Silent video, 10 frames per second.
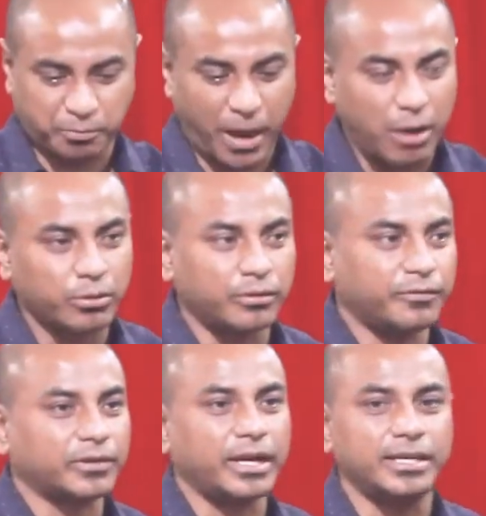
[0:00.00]
power
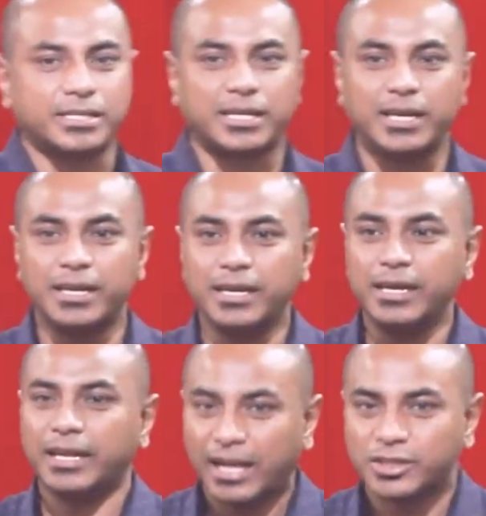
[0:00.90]
of grace
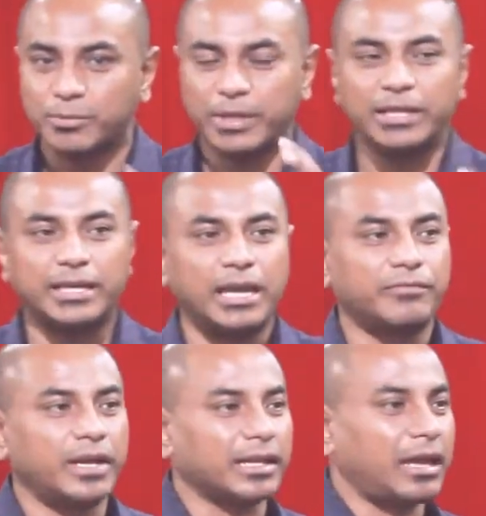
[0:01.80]
and ultimately
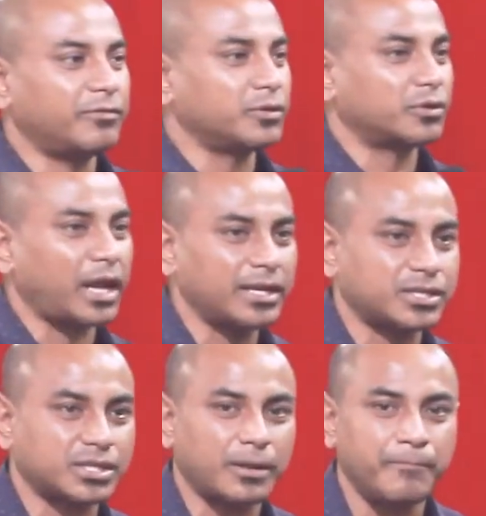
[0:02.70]
give their life to
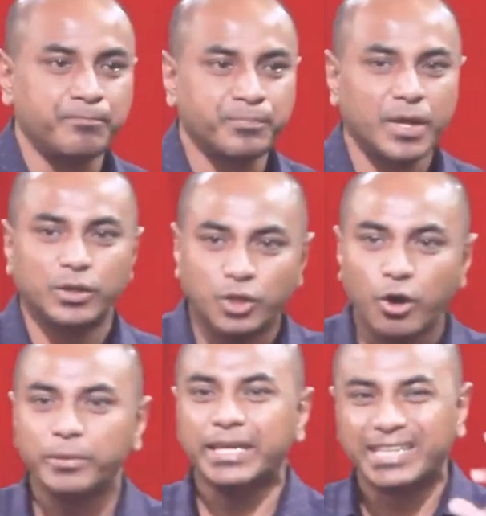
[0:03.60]
Christ.
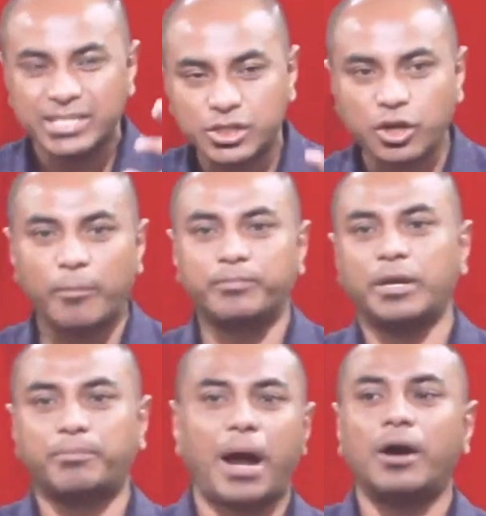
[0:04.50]
Nobody can stop
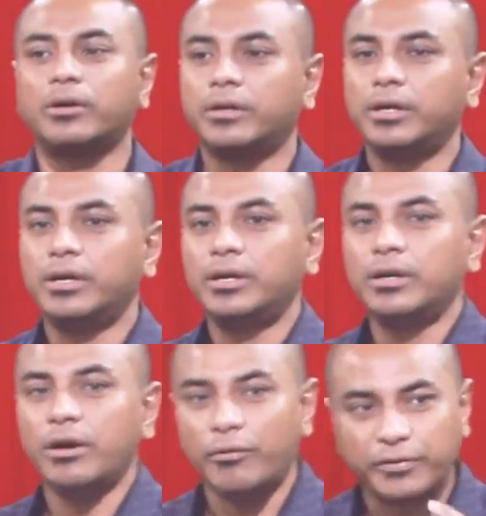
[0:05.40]
the power
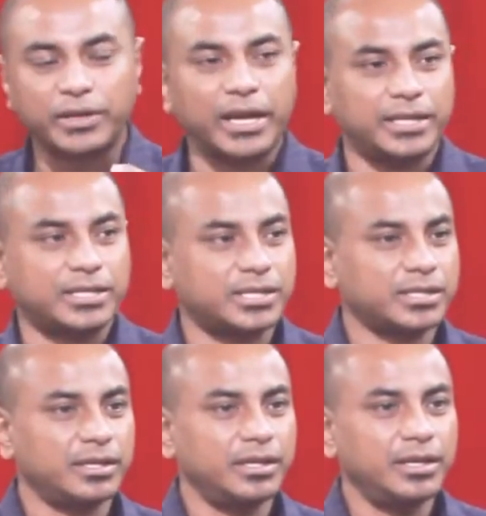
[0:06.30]
of
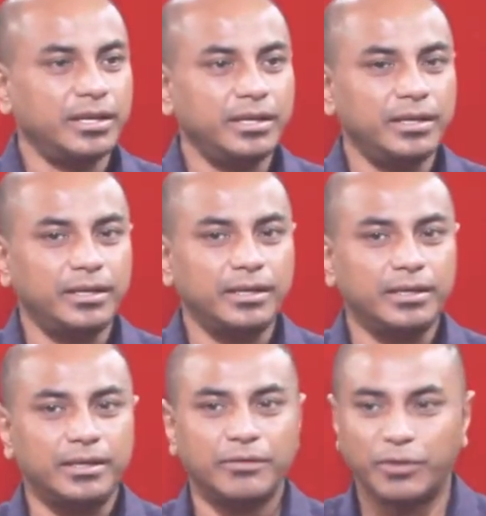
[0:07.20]
grace.
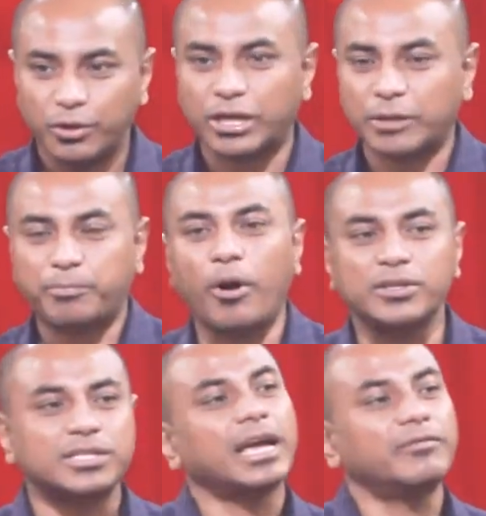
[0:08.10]
If you look at
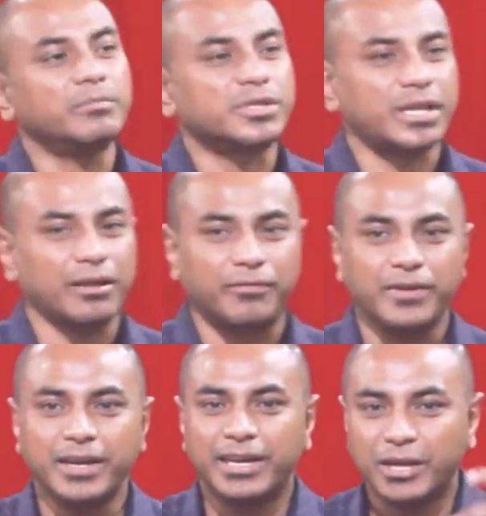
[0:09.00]
Paul's life himself, he